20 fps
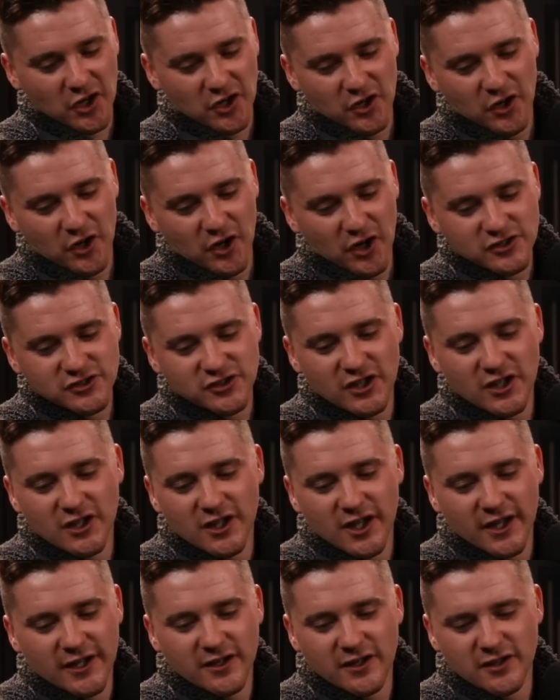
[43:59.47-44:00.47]
of curiosity,
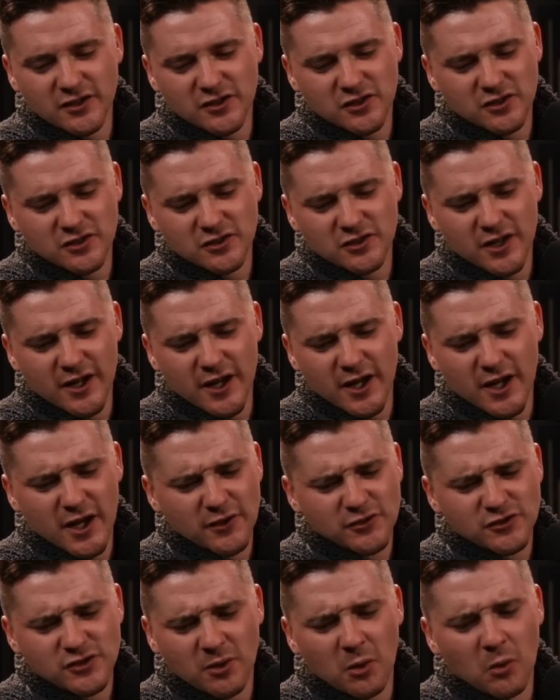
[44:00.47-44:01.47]
like
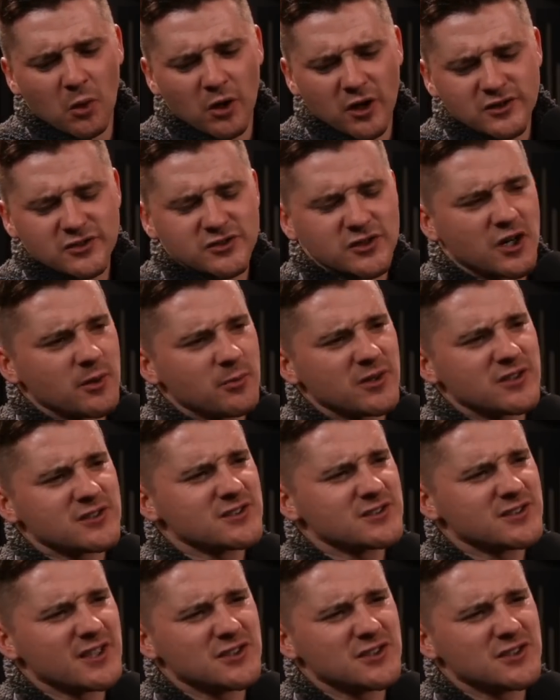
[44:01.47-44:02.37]
if someone wanted to start a business,